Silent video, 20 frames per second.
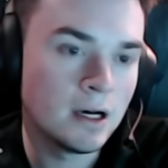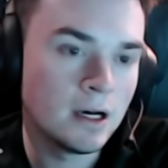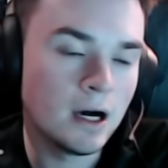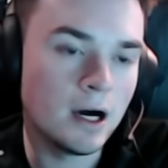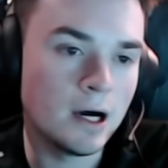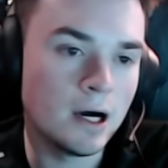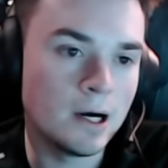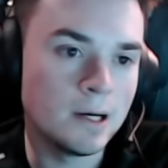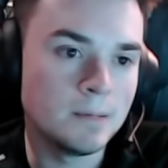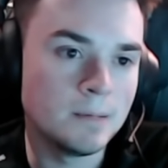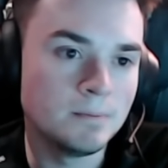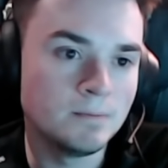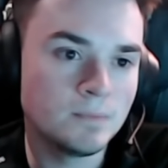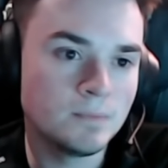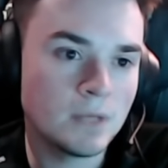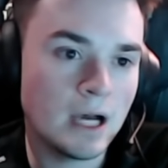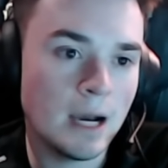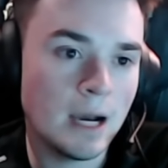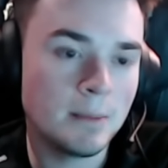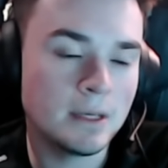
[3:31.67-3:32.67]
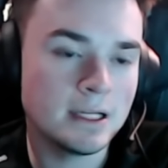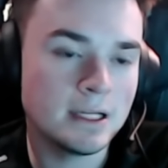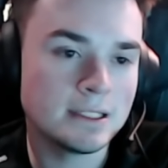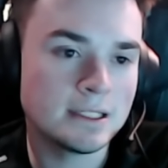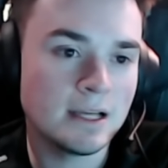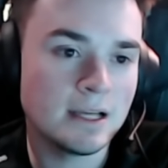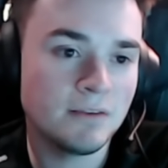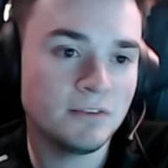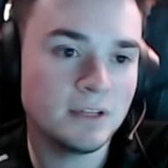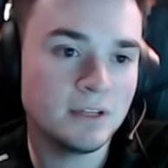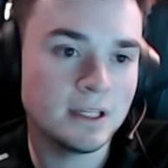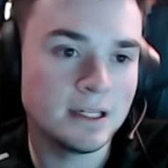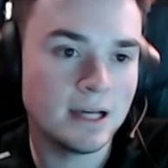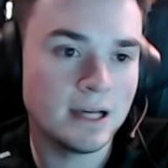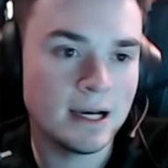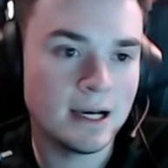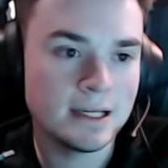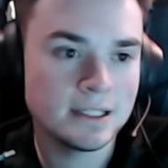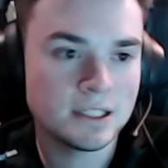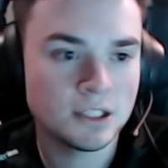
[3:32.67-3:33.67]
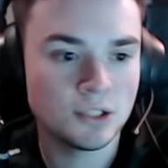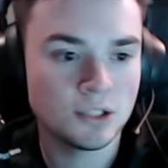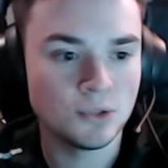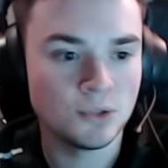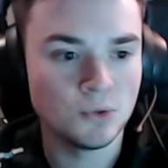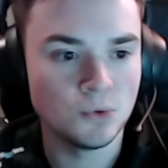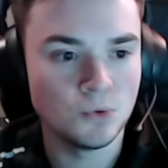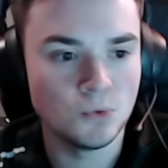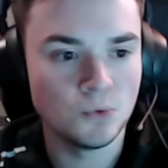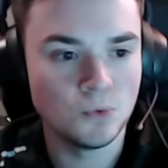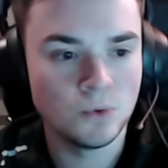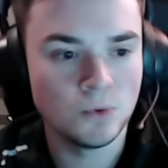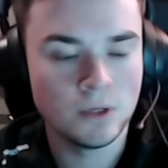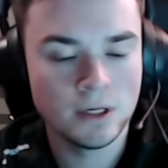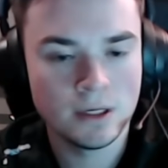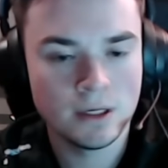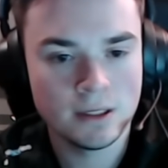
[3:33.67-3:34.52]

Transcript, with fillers: um I mean, it's definitely nice to,